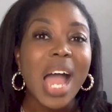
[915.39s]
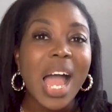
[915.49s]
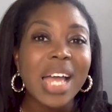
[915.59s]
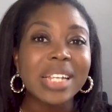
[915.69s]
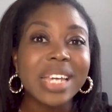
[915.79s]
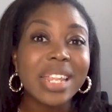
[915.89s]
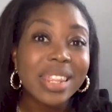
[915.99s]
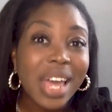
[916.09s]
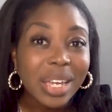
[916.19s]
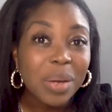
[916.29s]
And
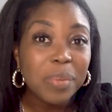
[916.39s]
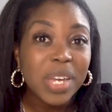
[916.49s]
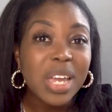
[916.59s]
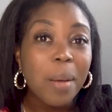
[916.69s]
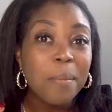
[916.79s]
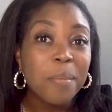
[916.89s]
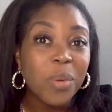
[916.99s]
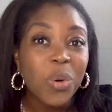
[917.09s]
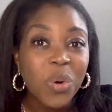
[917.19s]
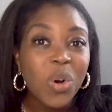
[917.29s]
that can be
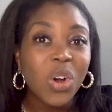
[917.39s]
more